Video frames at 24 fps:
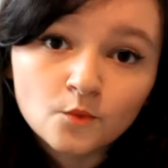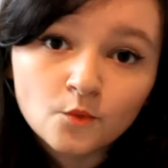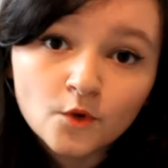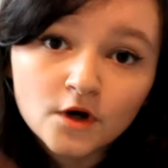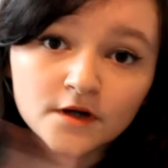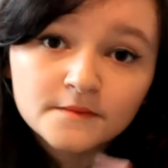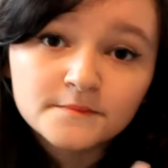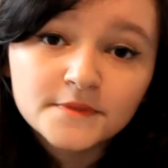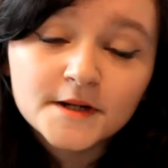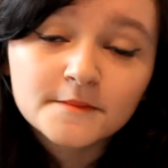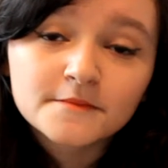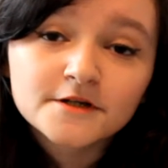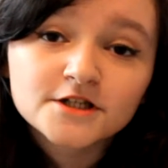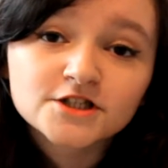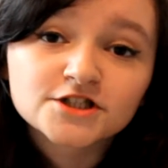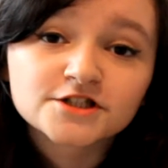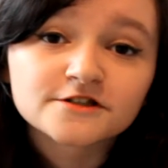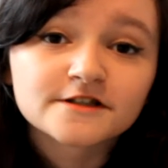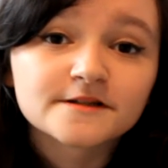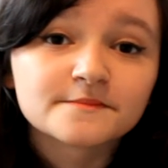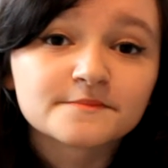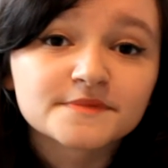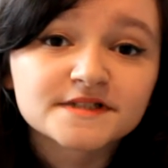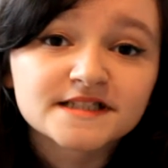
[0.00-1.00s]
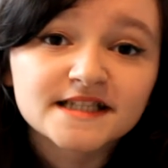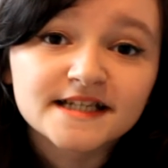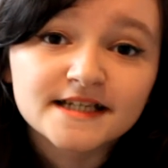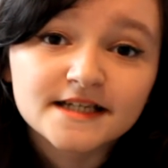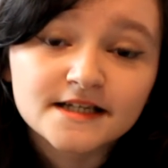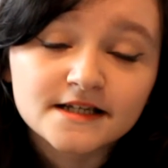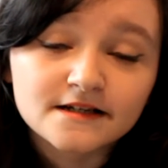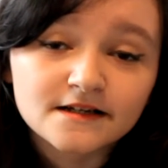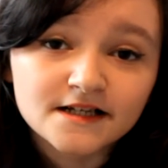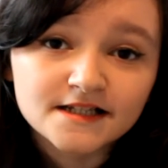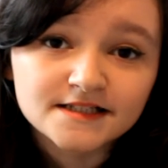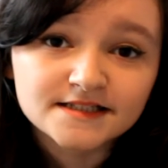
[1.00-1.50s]
One publisher in
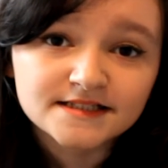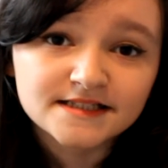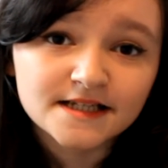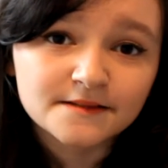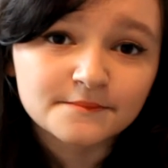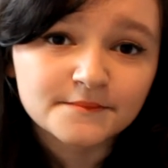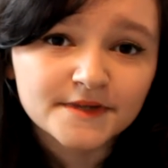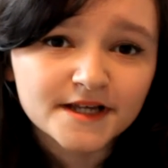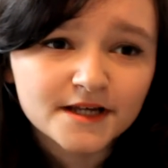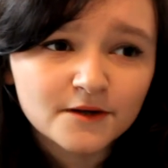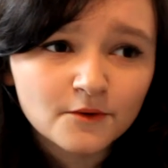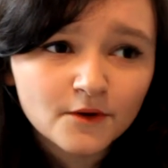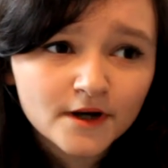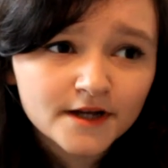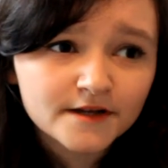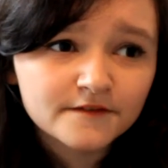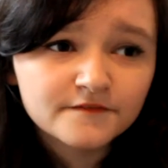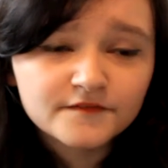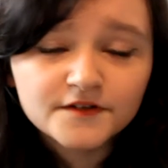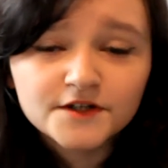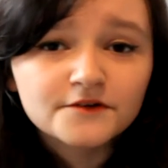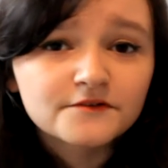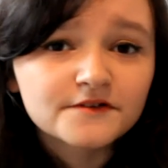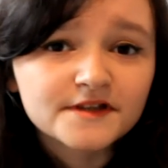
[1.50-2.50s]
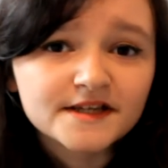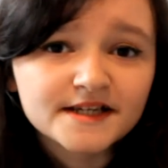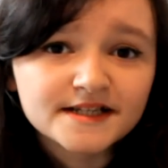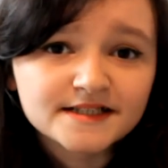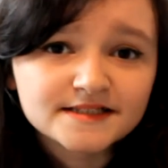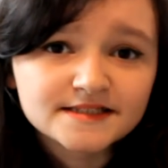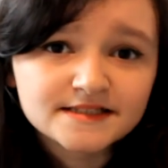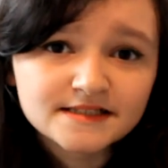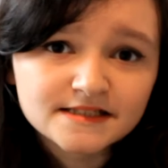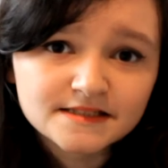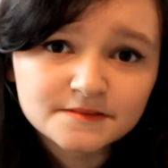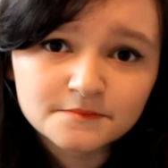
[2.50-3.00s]
particular has sent me quite a few
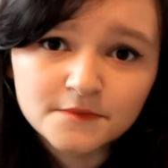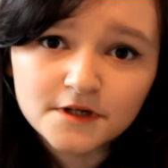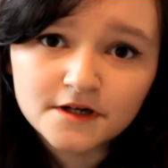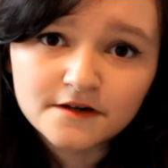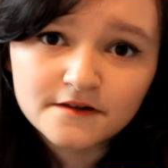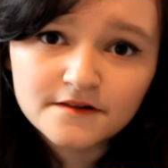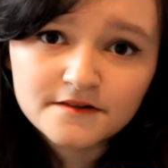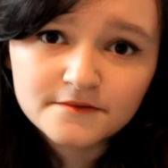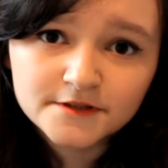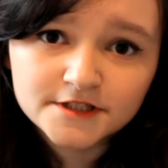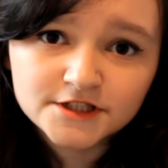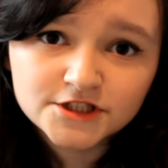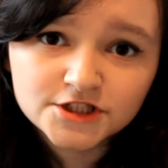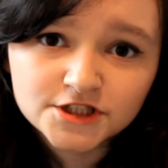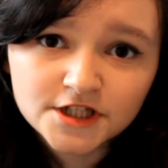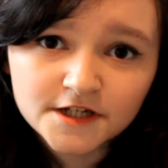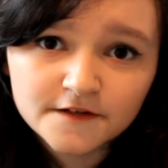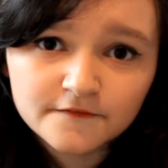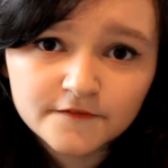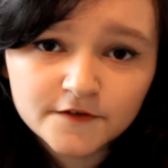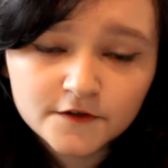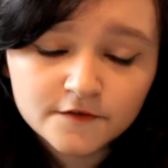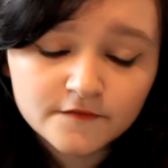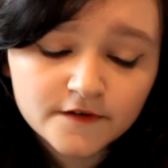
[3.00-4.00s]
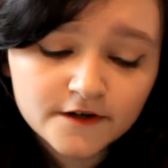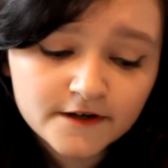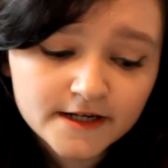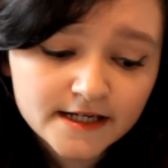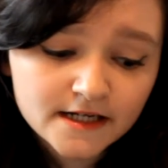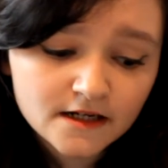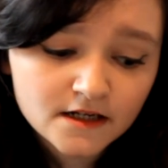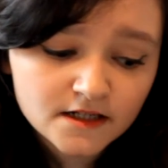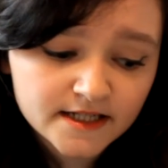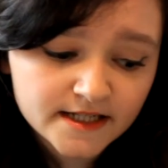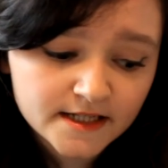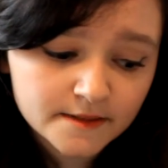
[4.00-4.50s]
things this month, which I feel very
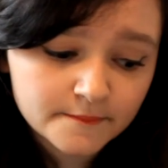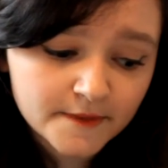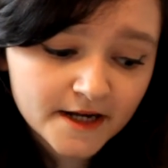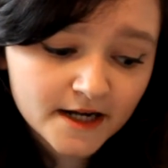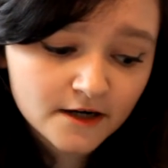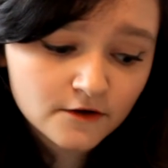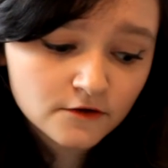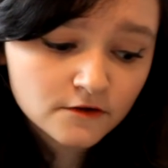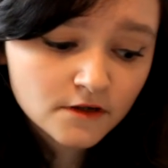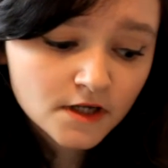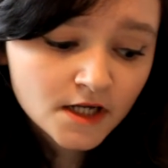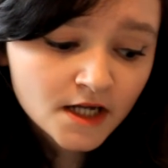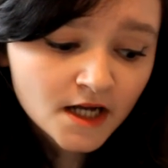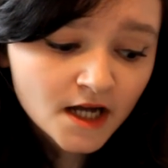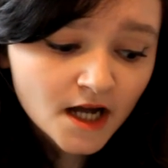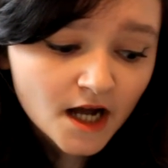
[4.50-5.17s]
lucky about.